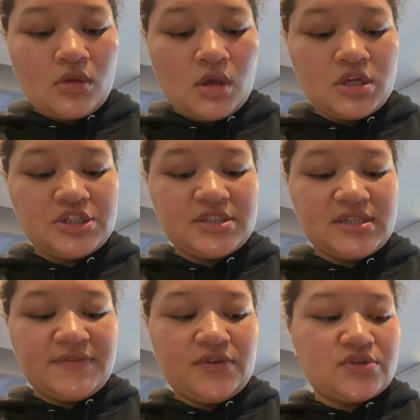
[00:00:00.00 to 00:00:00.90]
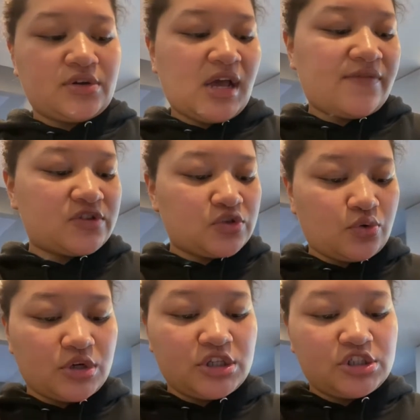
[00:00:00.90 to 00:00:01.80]
she said if you don't have a
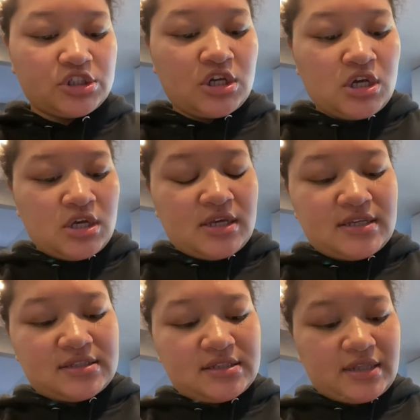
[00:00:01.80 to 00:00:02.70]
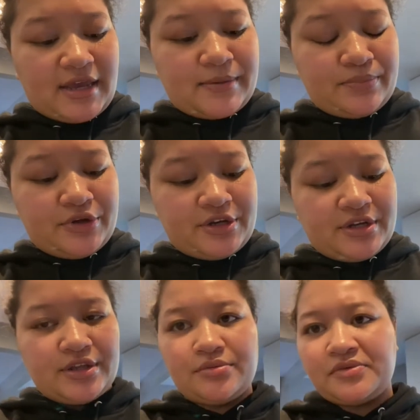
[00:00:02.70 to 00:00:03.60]
torch, is to like put it
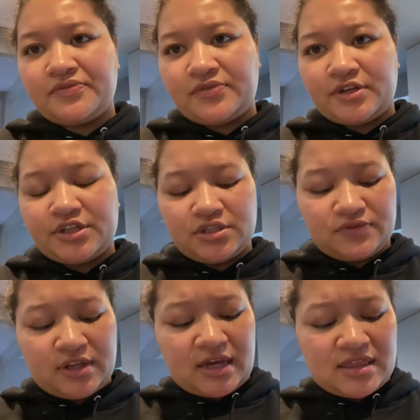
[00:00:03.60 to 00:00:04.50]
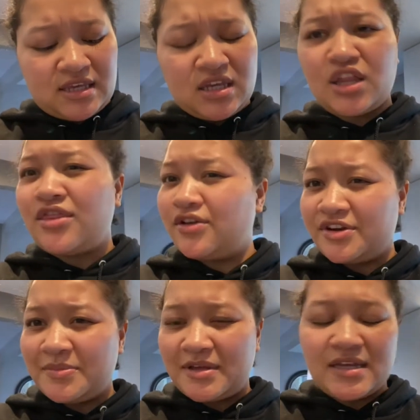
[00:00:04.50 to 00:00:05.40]
in the fridge for like I think 30
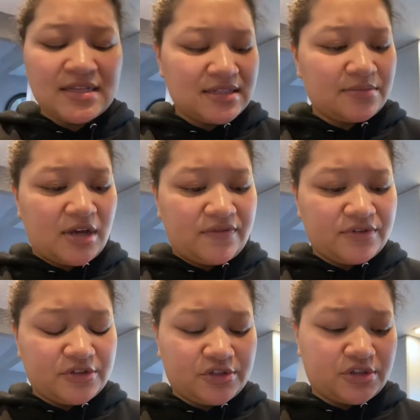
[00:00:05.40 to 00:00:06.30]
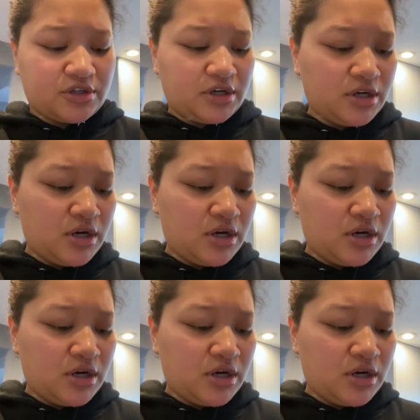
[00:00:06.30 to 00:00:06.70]
minutes. I'm not for sure.